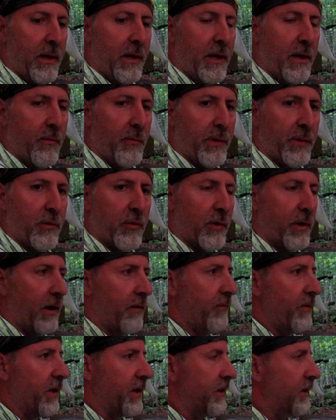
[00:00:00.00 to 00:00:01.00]
Here we took
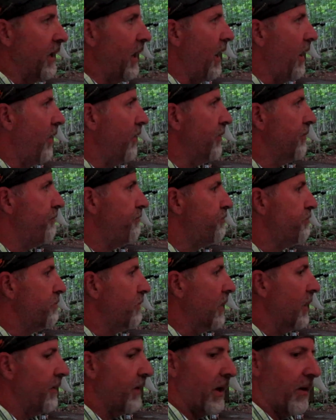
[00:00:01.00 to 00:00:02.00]
everything down.
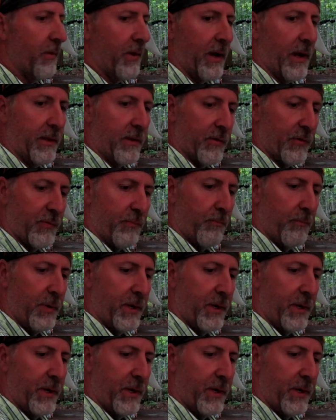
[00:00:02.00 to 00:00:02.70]
Now we got this